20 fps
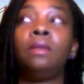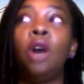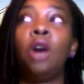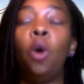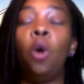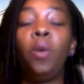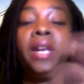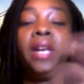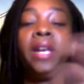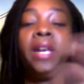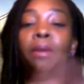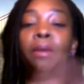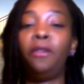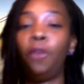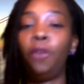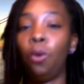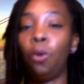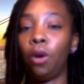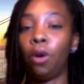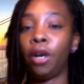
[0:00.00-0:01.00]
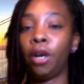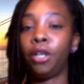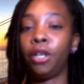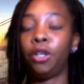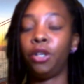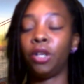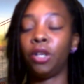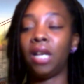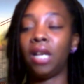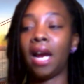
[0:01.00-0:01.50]
a week before,
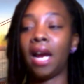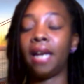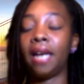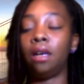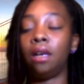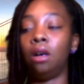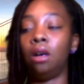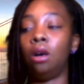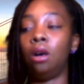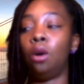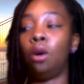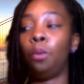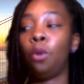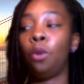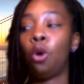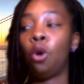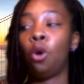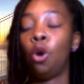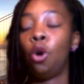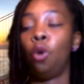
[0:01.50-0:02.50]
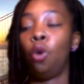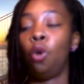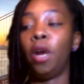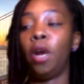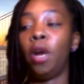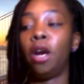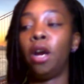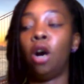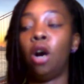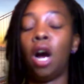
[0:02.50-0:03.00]
you're like,
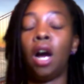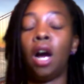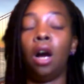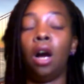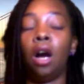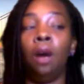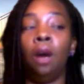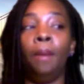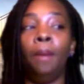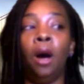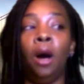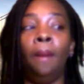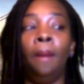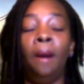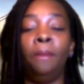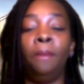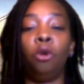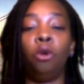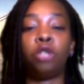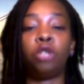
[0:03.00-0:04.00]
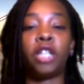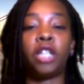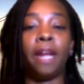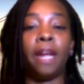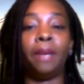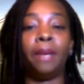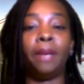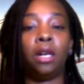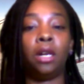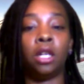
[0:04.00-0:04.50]
well, I'm gonna
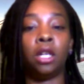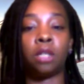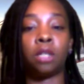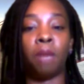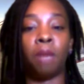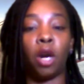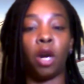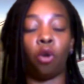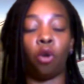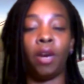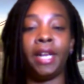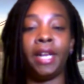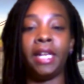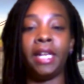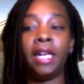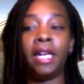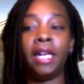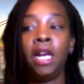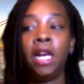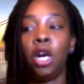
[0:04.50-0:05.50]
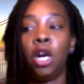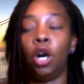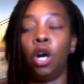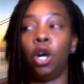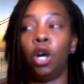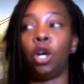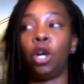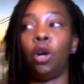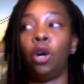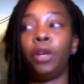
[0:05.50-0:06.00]
stay because my granny,
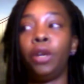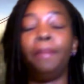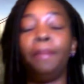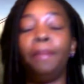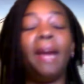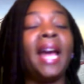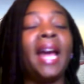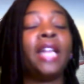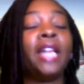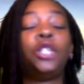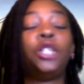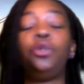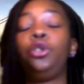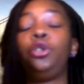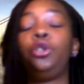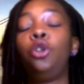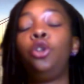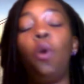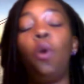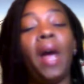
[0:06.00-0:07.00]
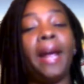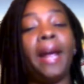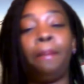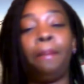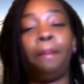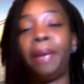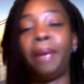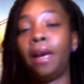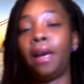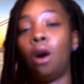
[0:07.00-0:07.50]
mind you, you
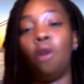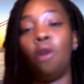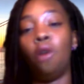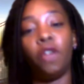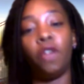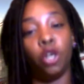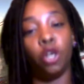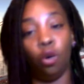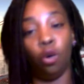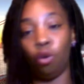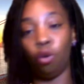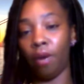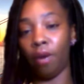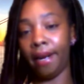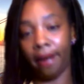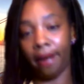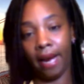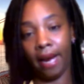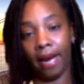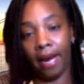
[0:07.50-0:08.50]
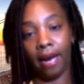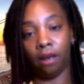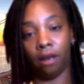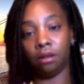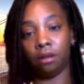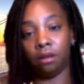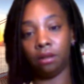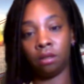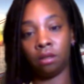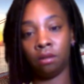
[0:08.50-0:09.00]
ain't been over your granny
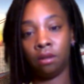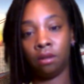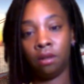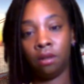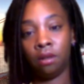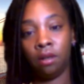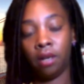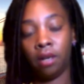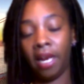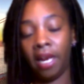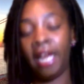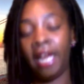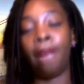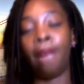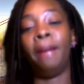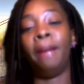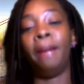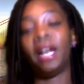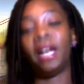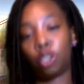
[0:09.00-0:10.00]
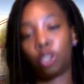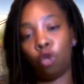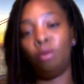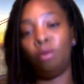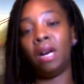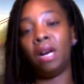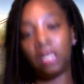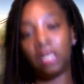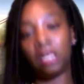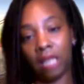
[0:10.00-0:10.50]
house in about
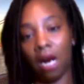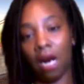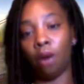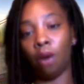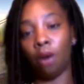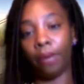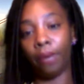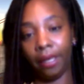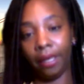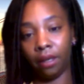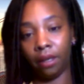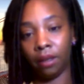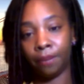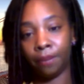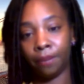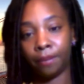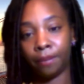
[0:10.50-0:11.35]
2 months already.